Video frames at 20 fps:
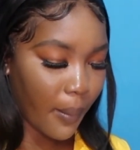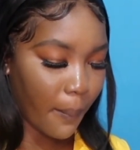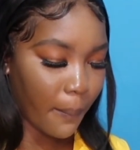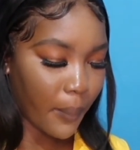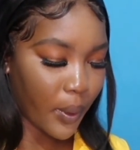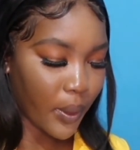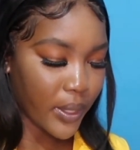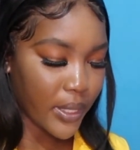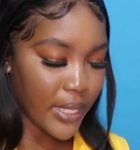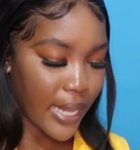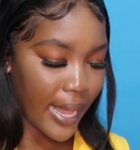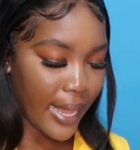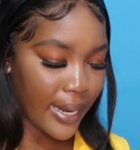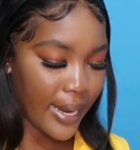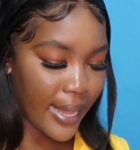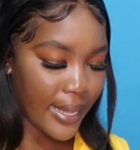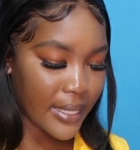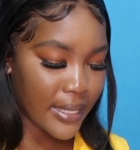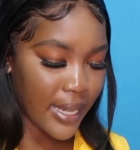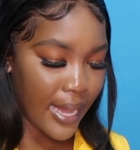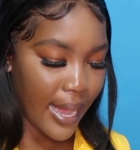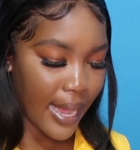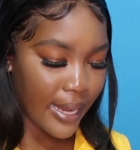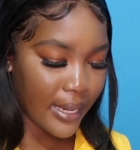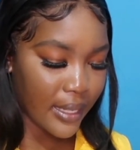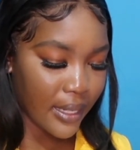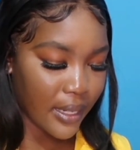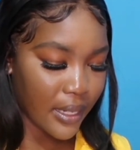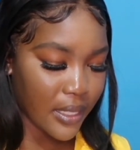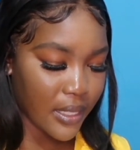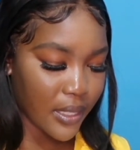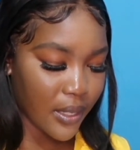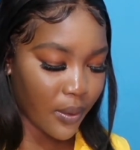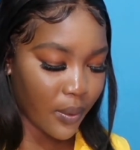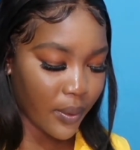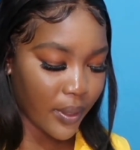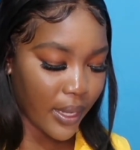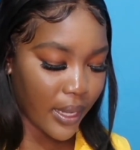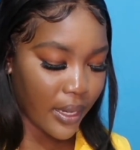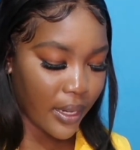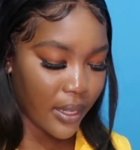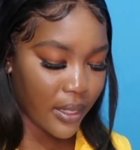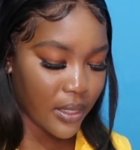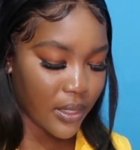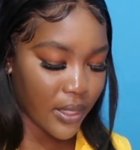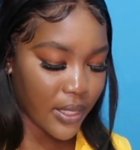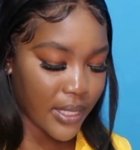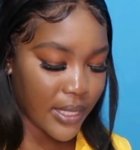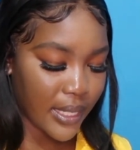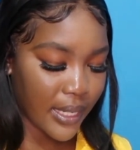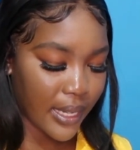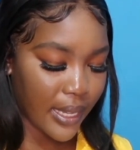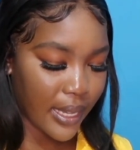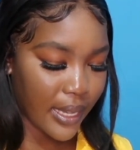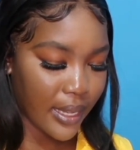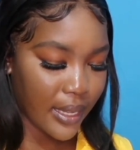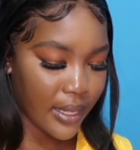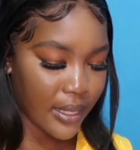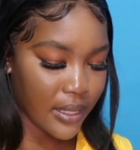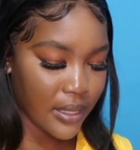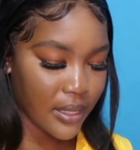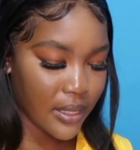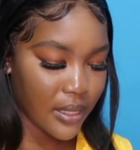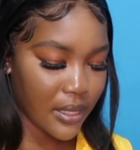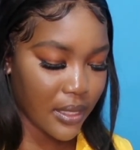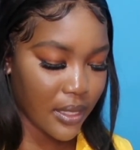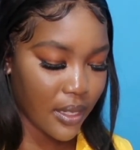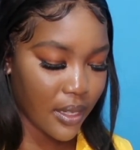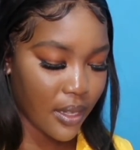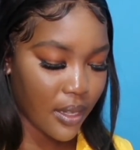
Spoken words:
But I like to add the discount in it just in case.